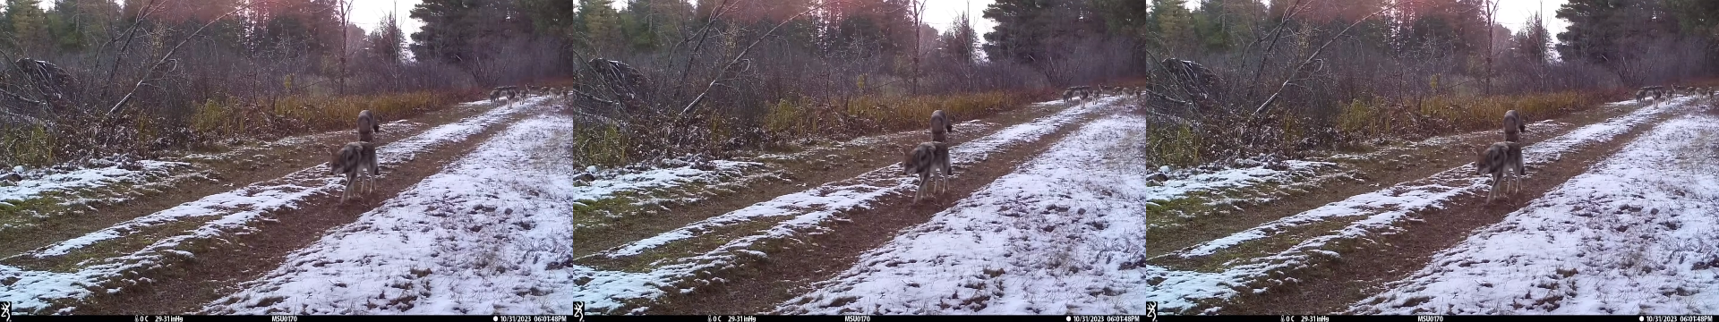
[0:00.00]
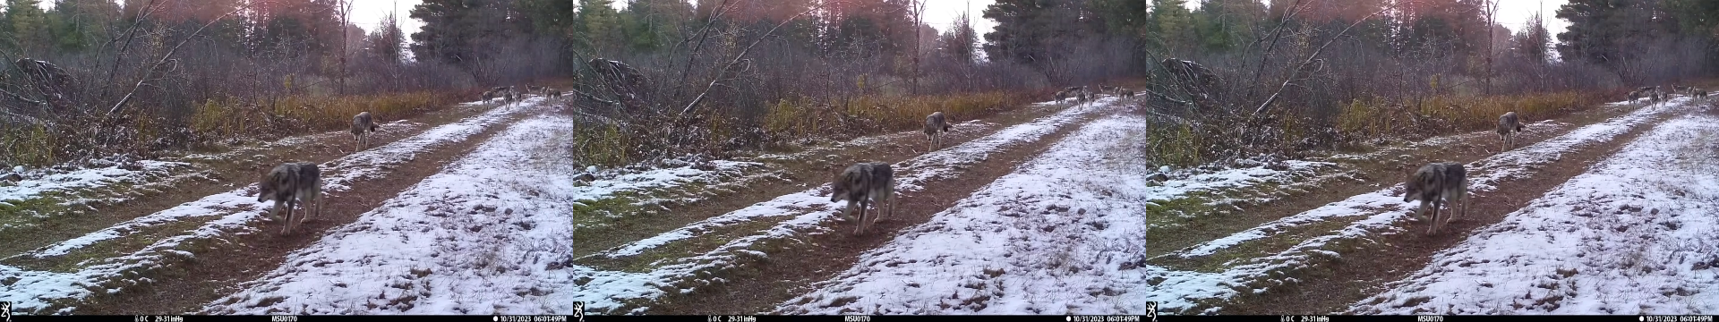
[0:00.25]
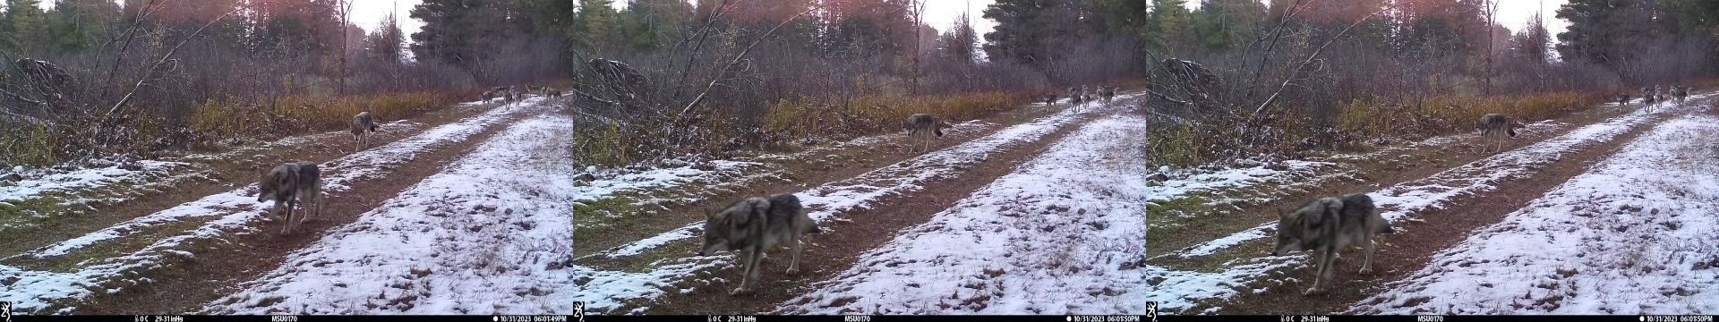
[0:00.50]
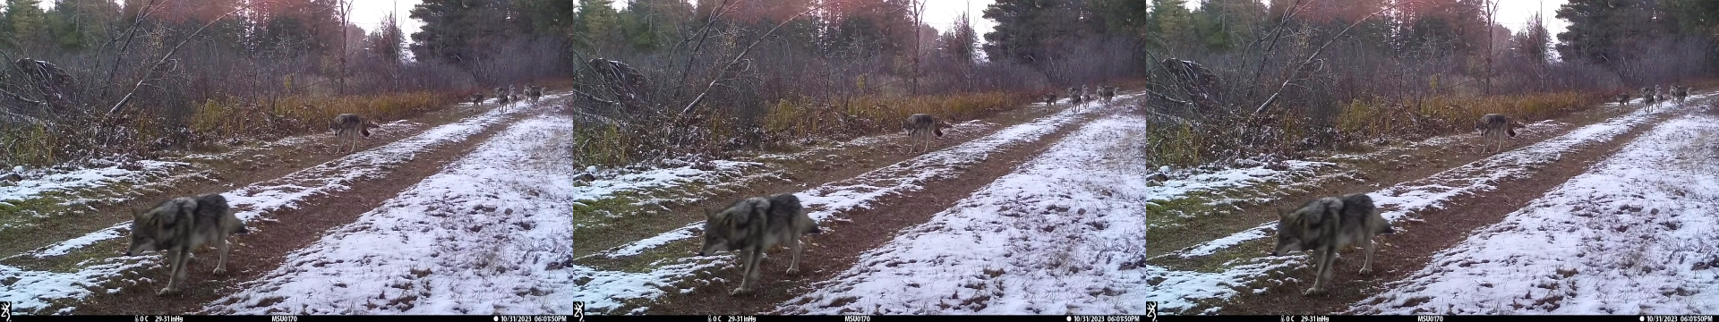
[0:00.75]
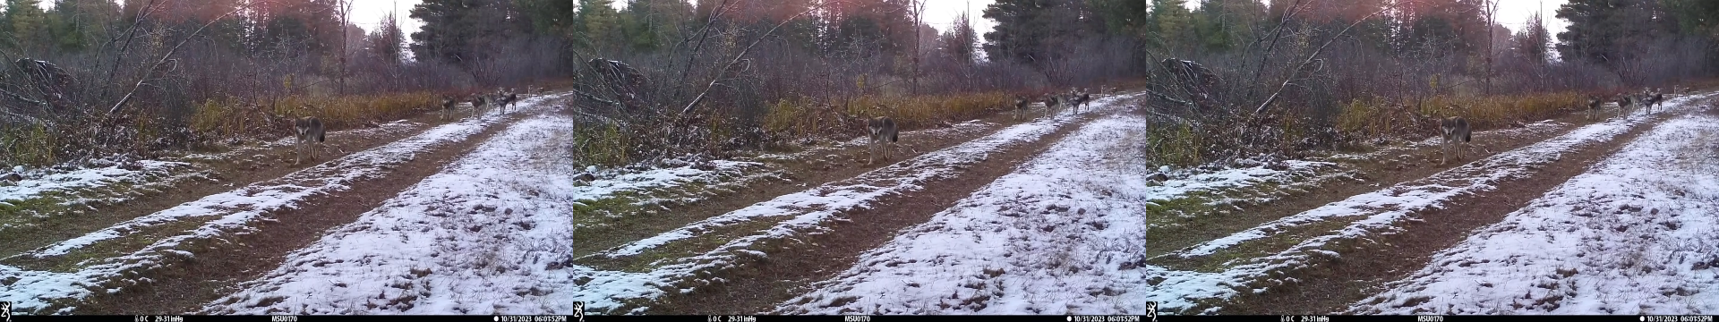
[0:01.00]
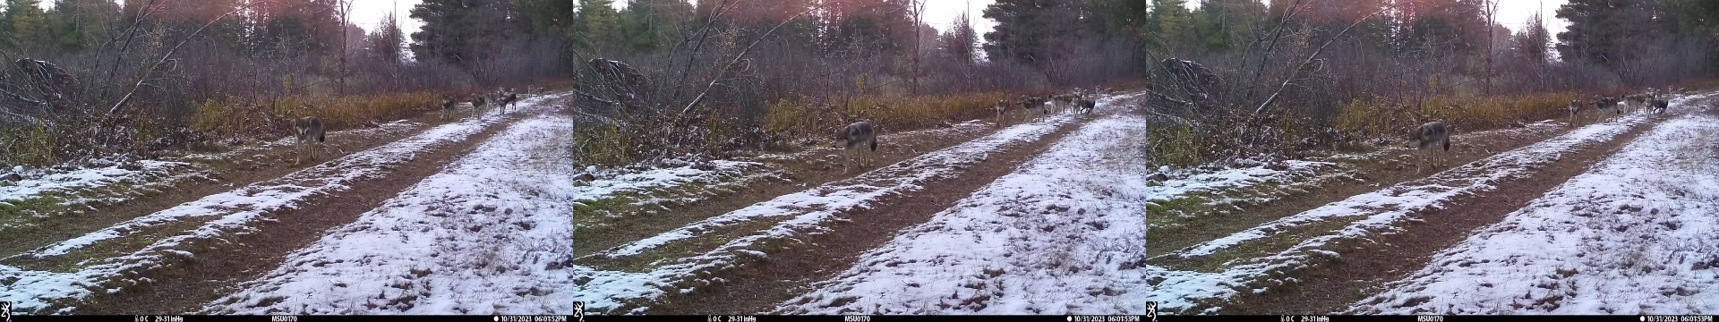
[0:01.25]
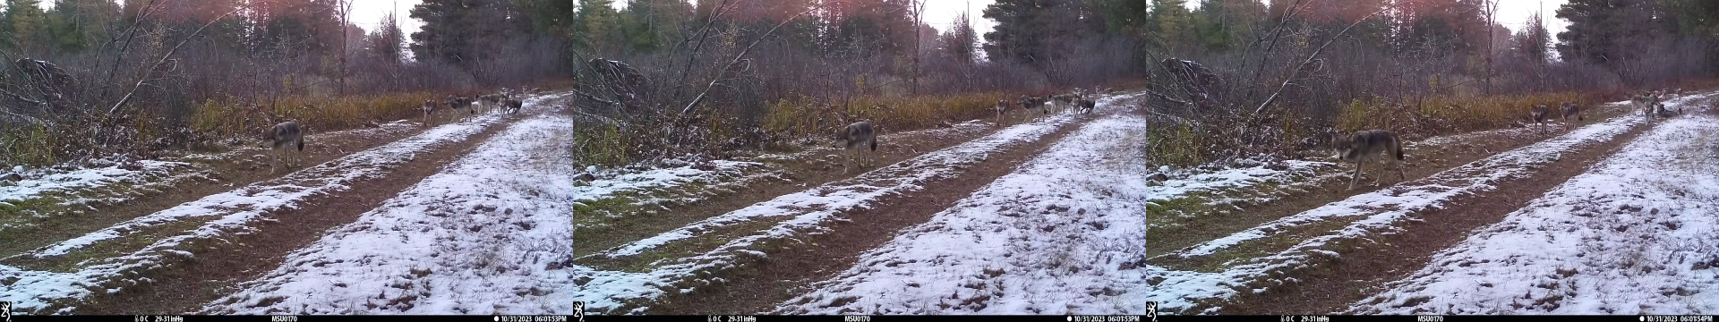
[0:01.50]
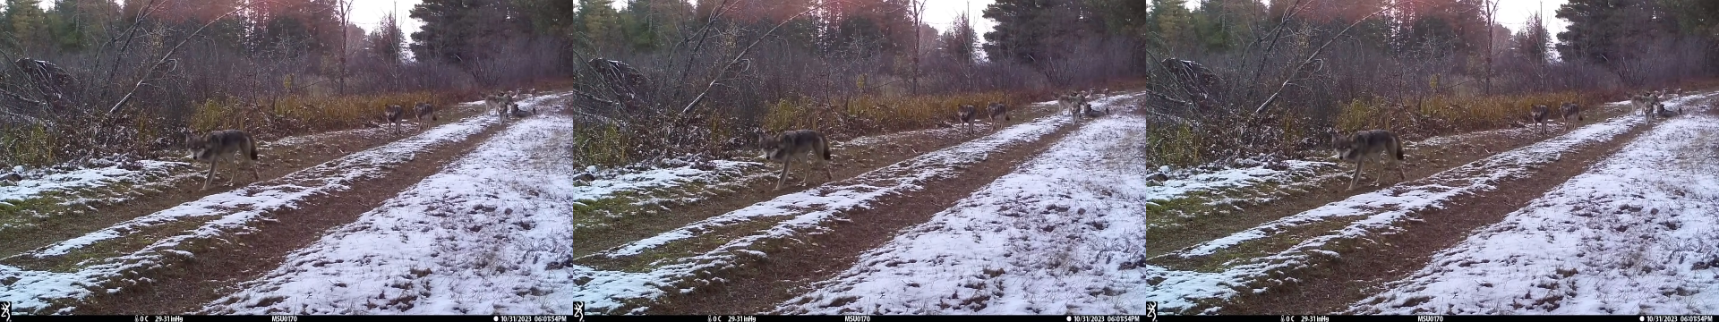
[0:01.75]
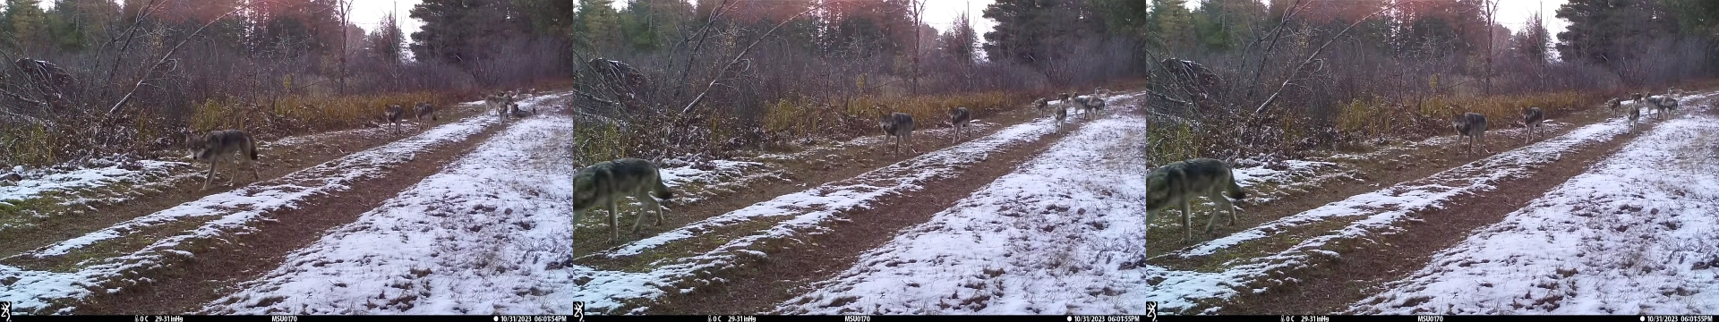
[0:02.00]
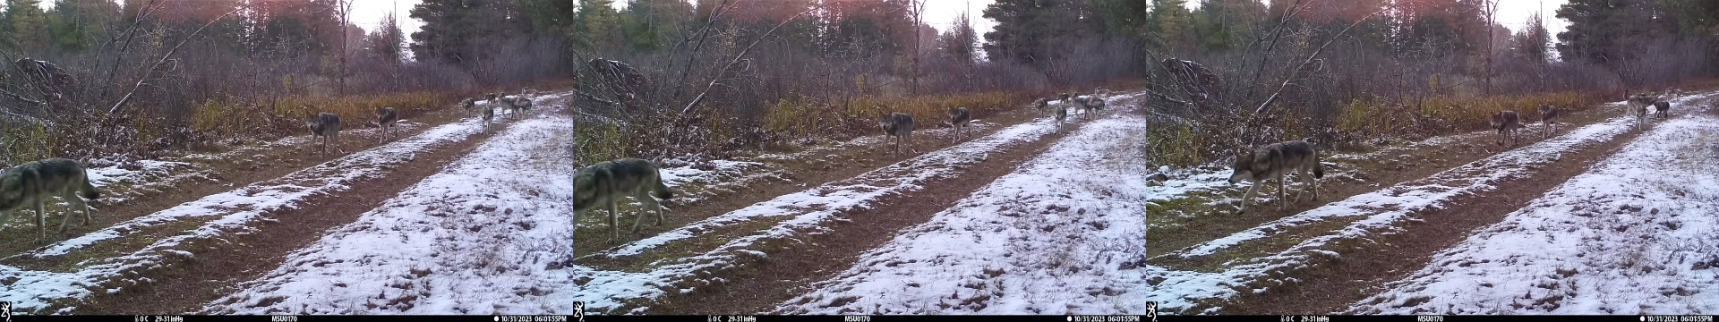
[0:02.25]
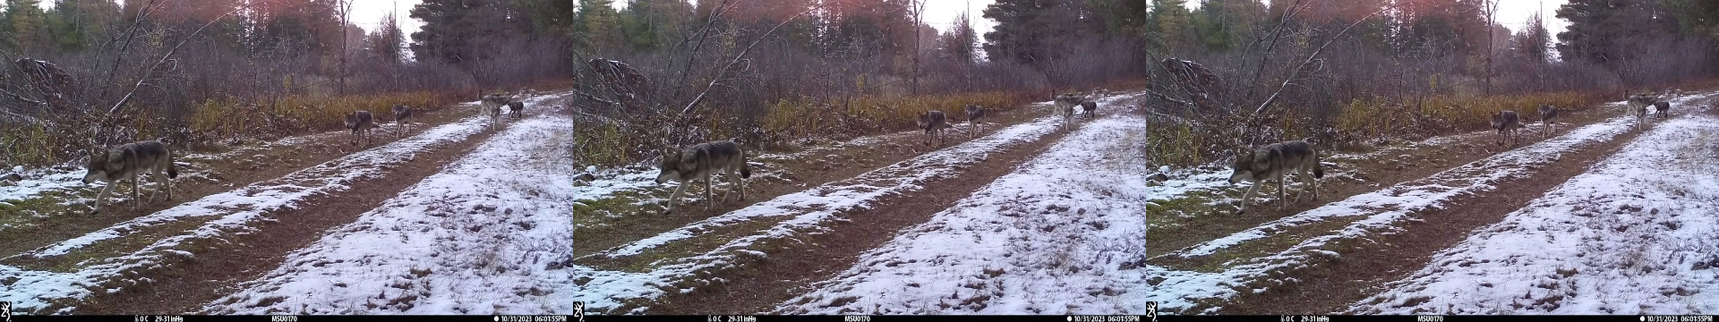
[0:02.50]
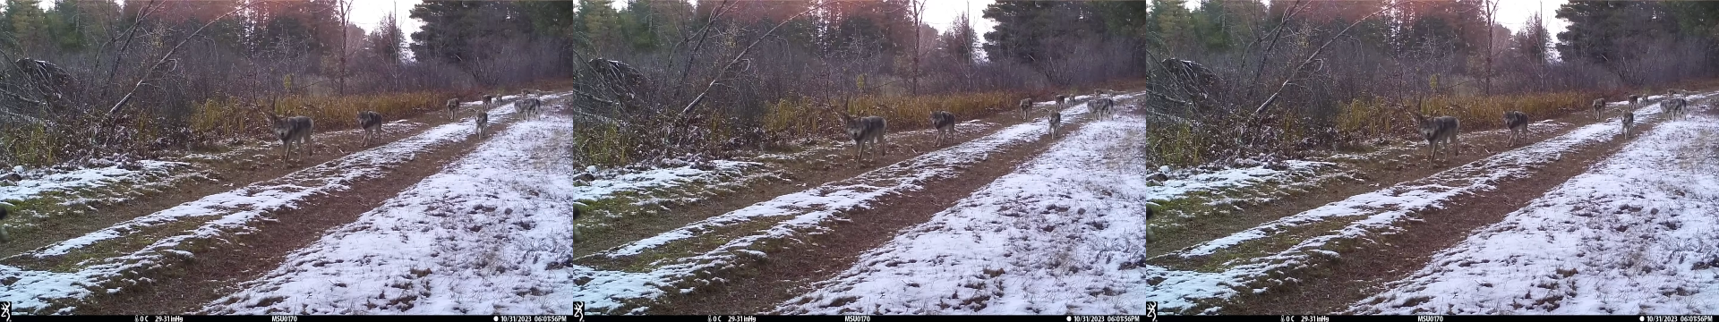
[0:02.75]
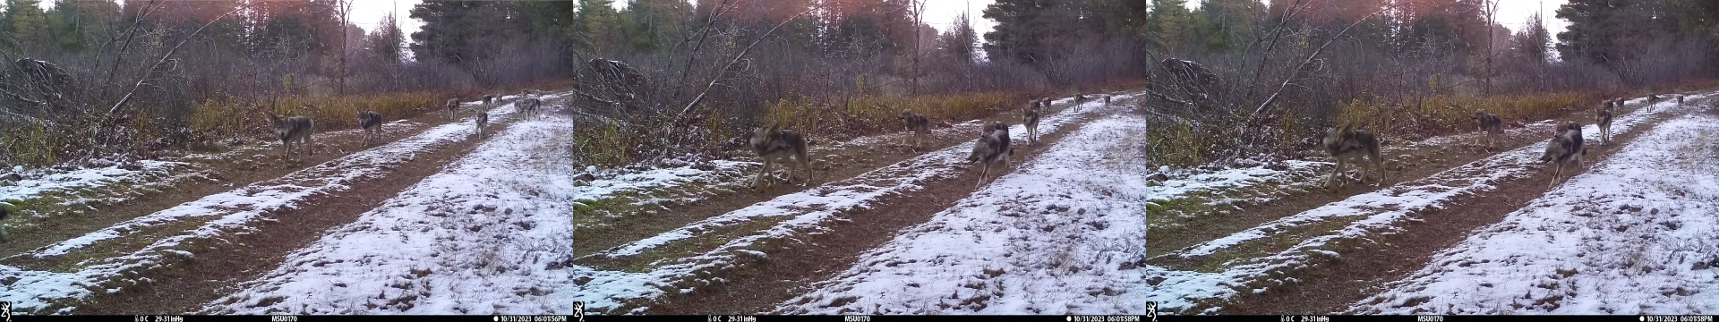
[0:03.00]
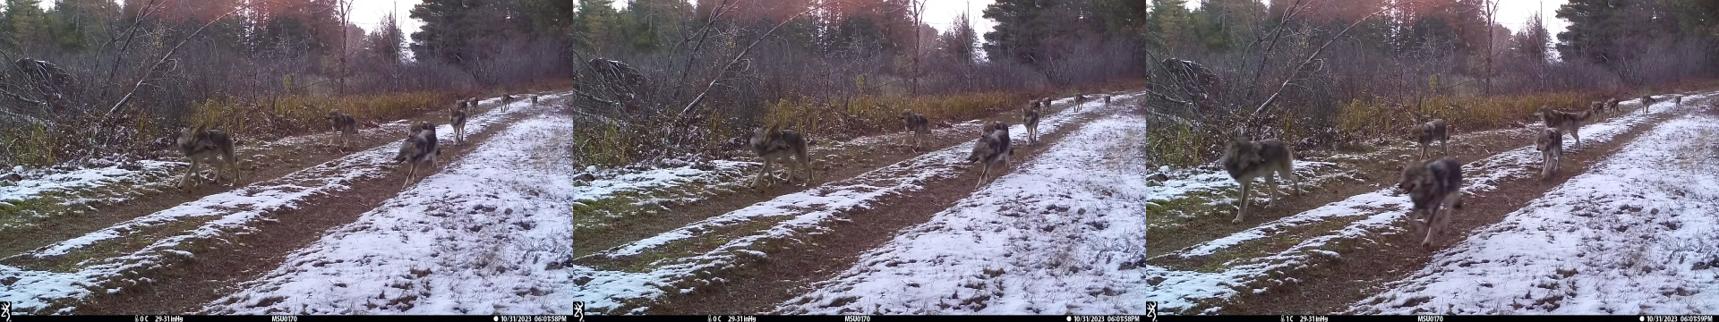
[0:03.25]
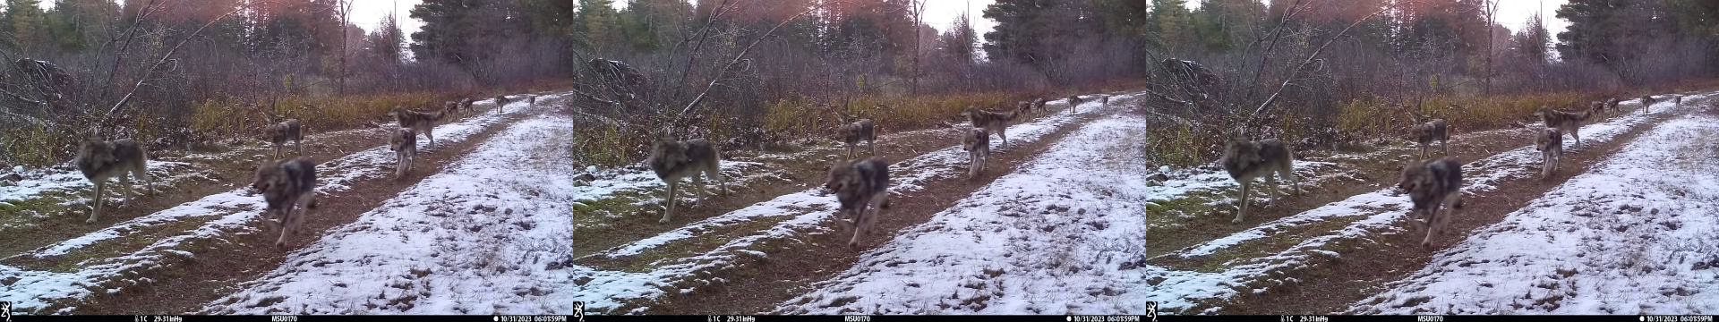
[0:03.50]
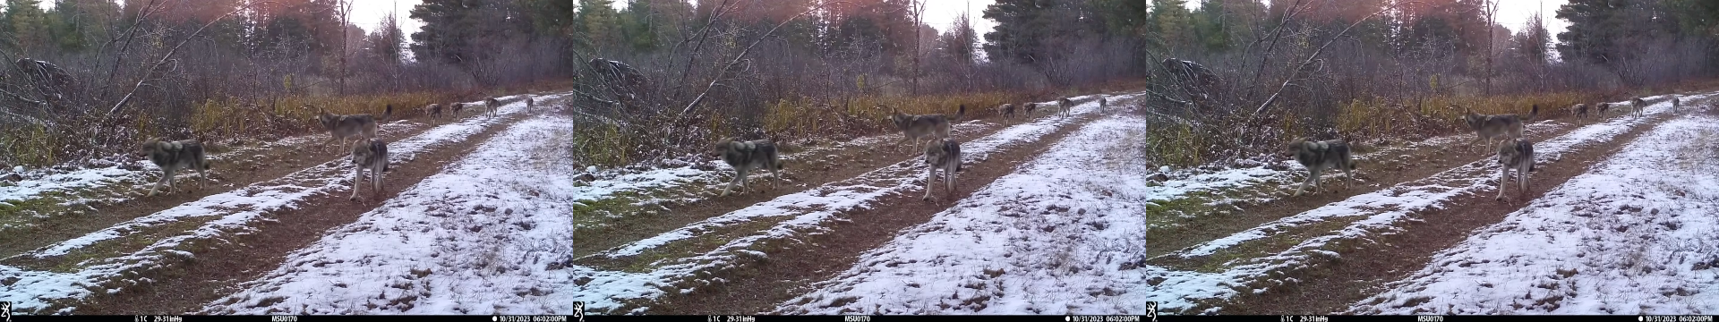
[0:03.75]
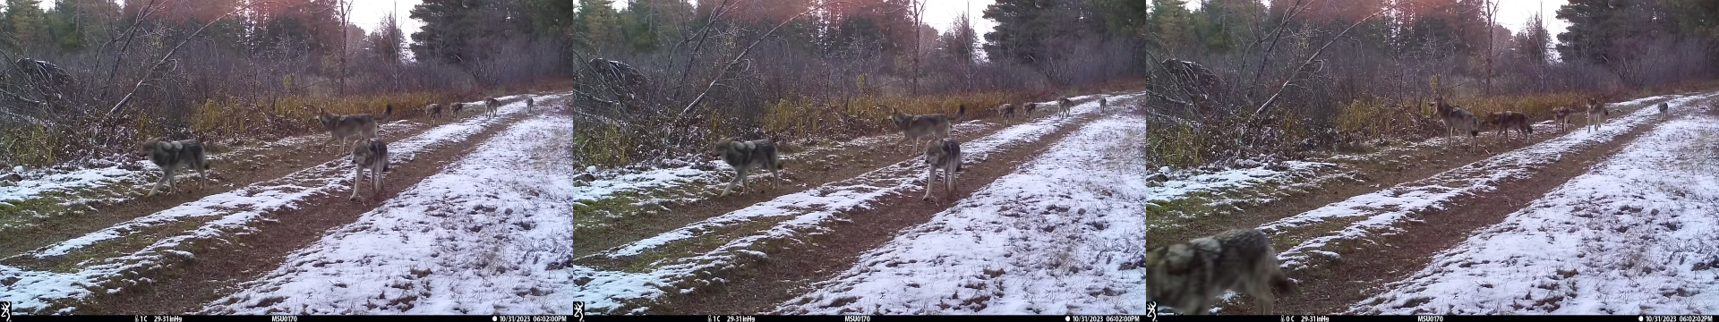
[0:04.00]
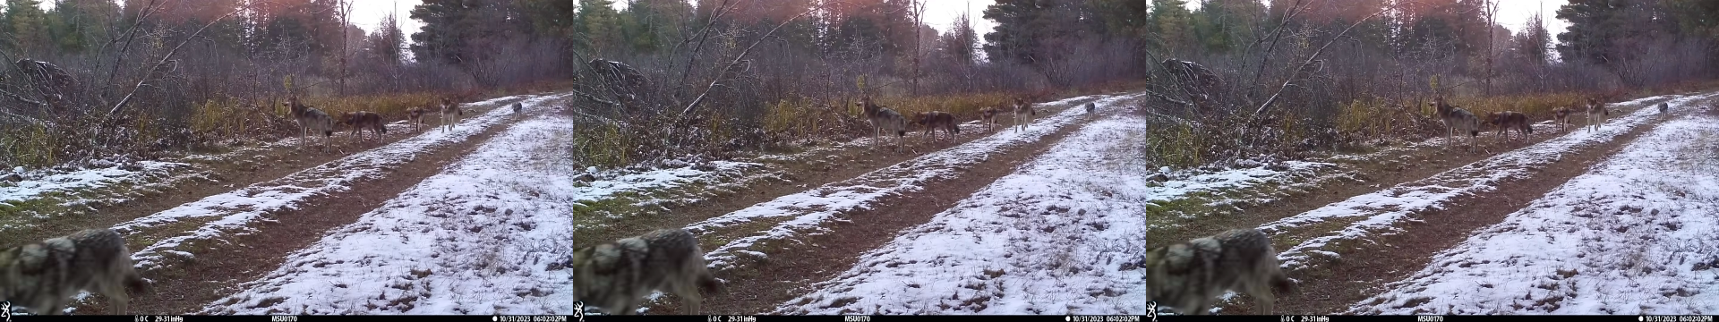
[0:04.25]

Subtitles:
Nobody's mouth can be seen.